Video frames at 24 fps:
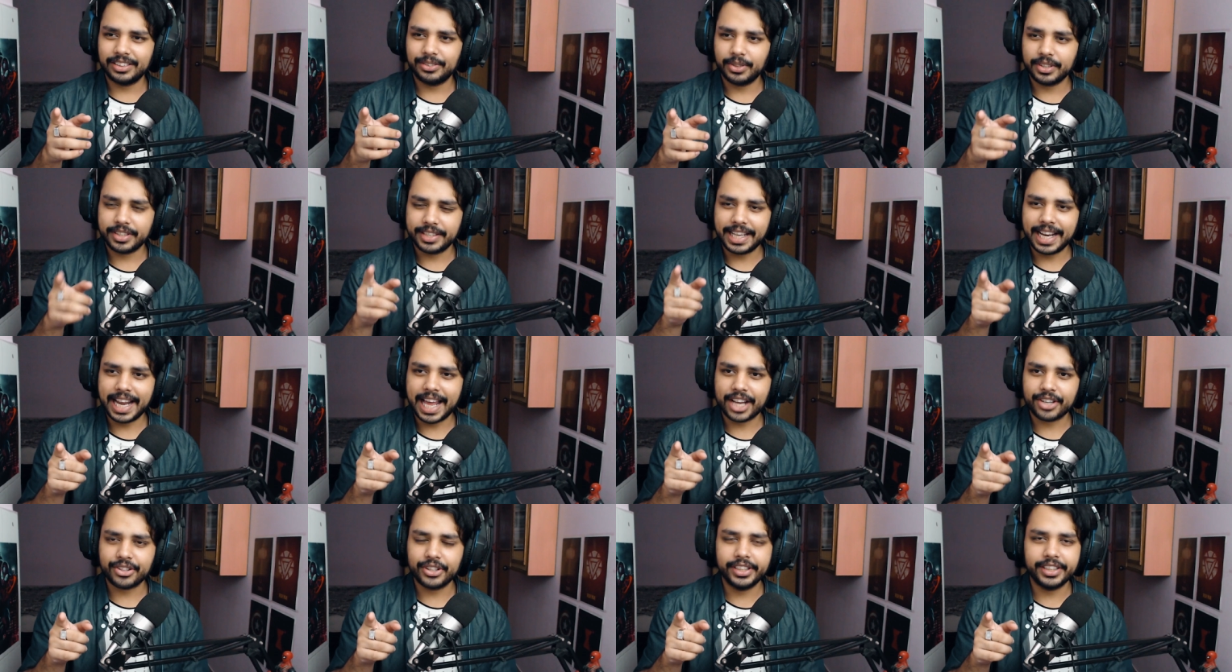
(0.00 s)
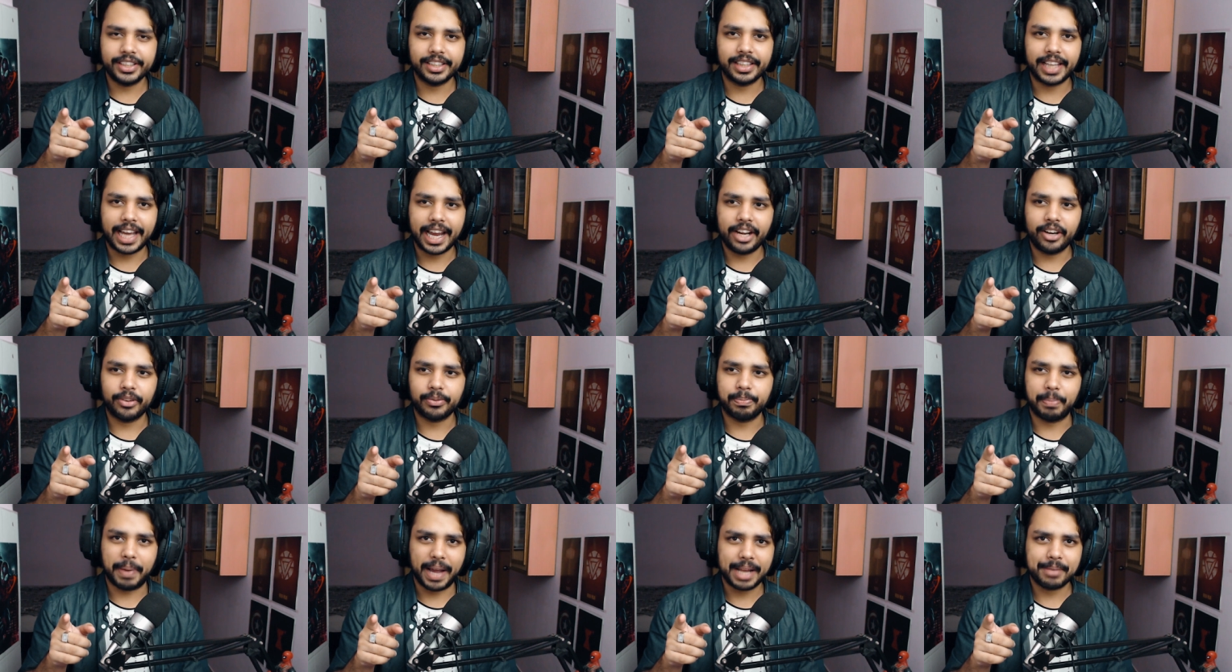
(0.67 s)
Was that actually the line
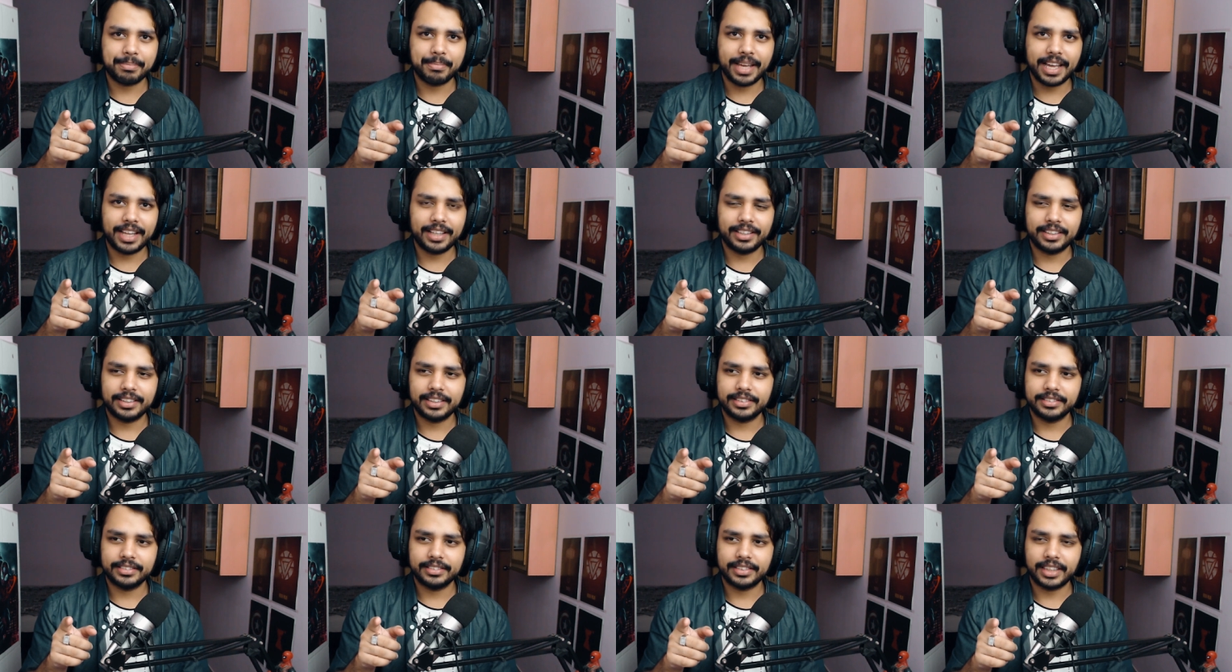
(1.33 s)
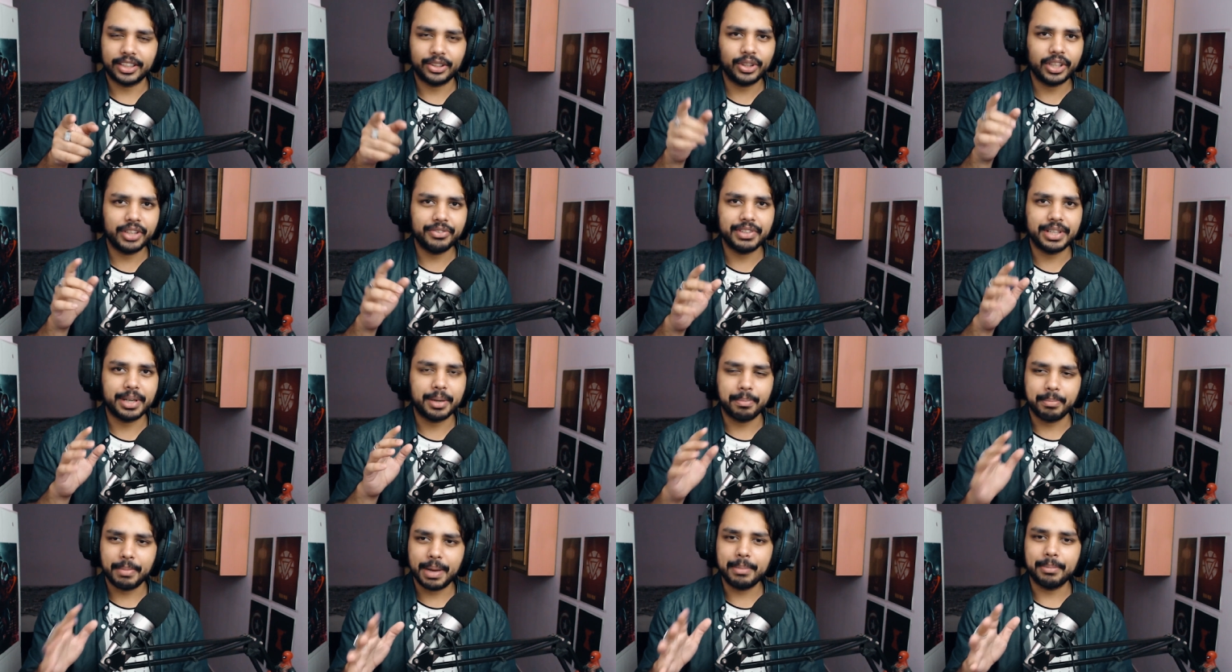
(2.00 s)
of Batman? I don't even
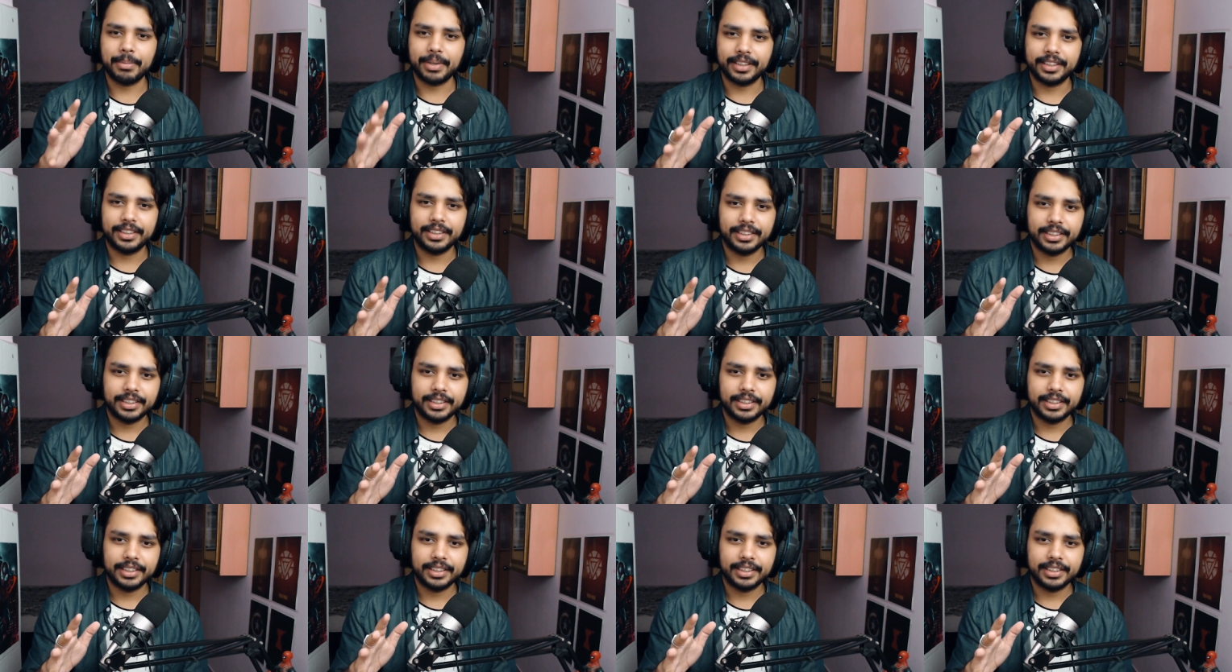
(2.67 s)
remember.